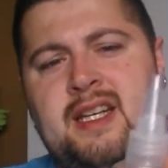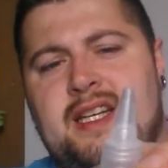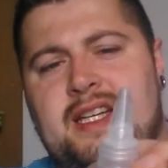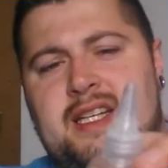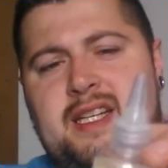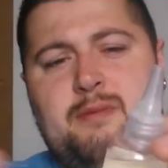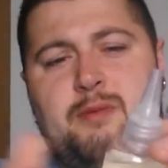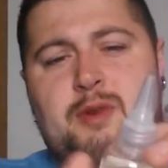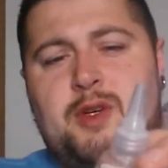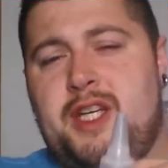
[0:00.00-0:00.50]

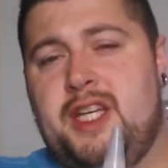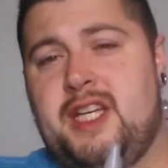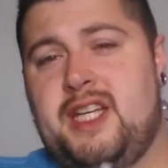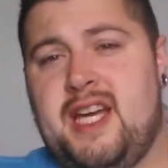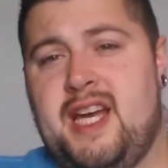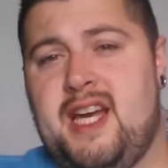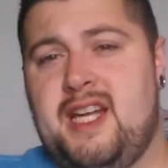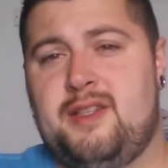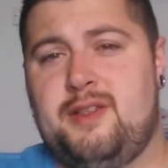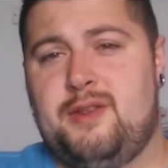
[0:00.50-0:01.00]
And then what you
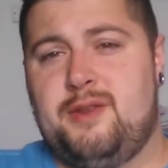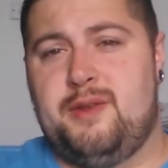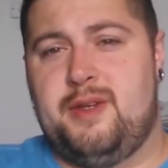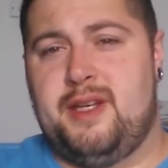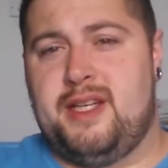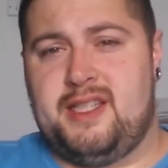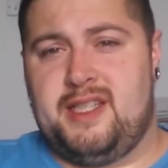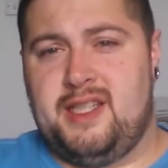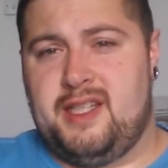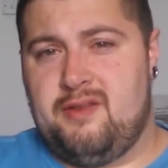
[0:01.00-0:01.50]
can do
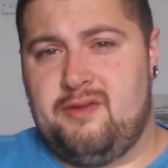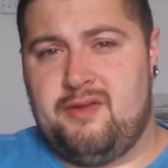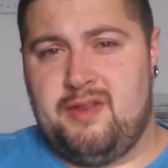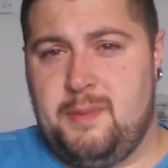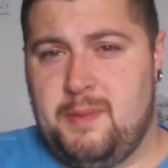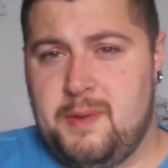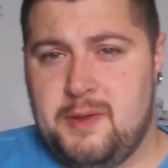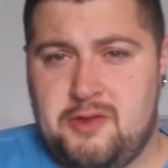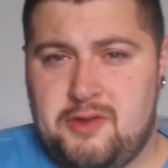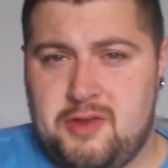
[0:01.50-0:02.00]
is you can
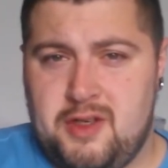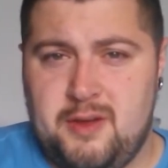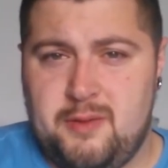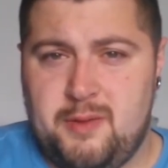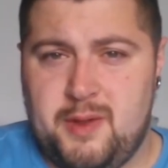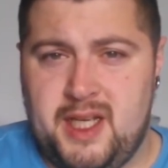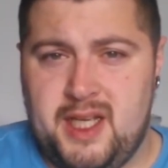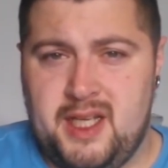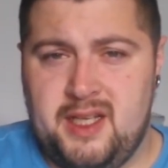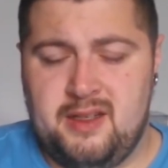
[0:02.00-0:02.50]
vape it straight
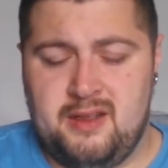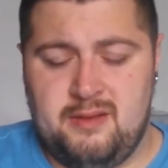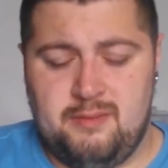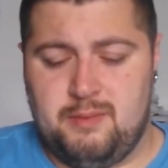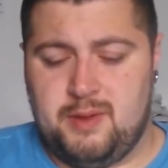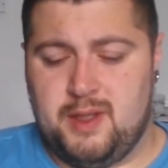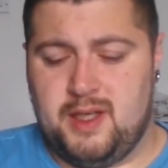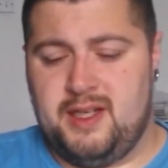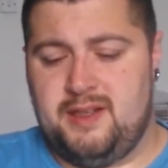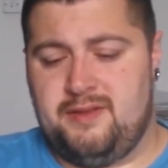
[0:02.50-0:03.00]
away,
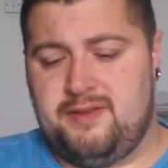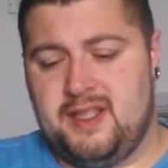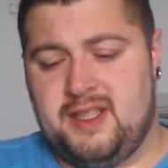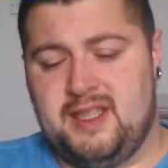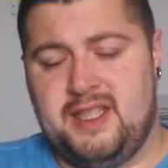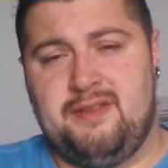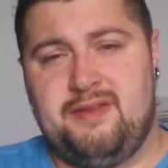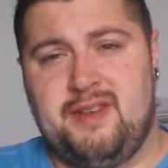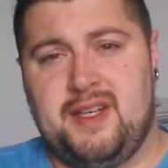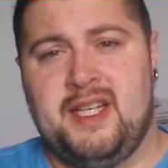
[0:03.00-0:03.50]
but if you
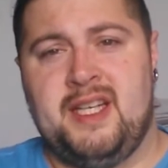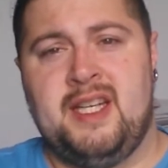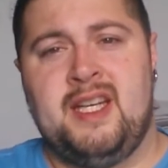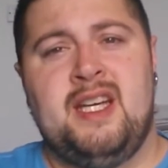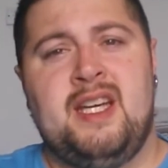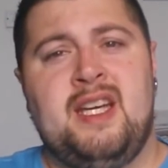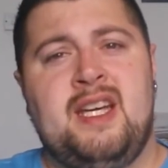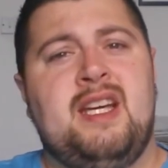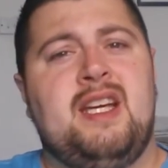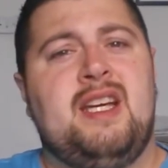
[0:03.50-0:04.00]
leave it
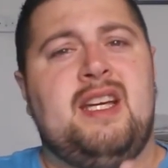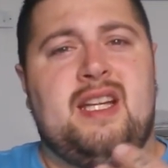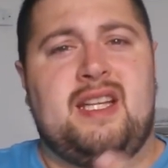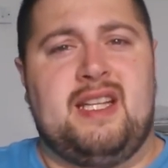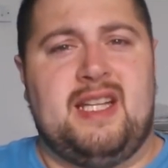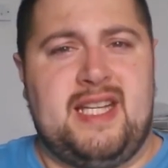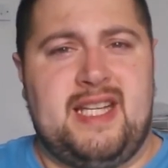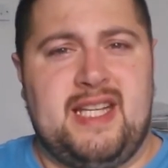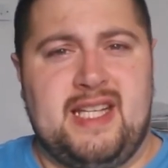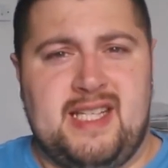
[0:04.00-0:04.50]

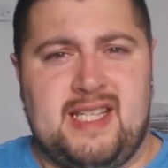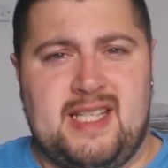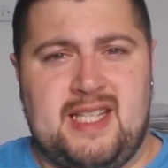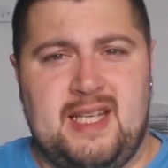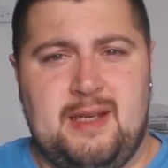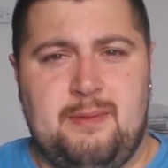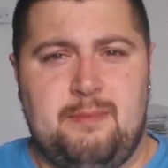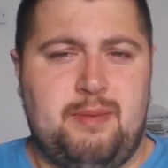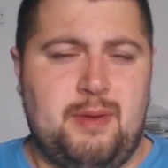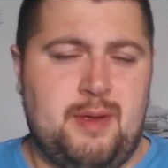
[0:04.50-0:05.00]
and let it
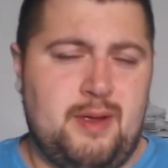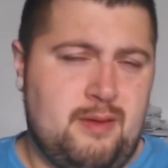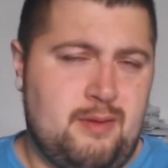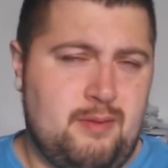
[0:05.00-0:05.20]
steep,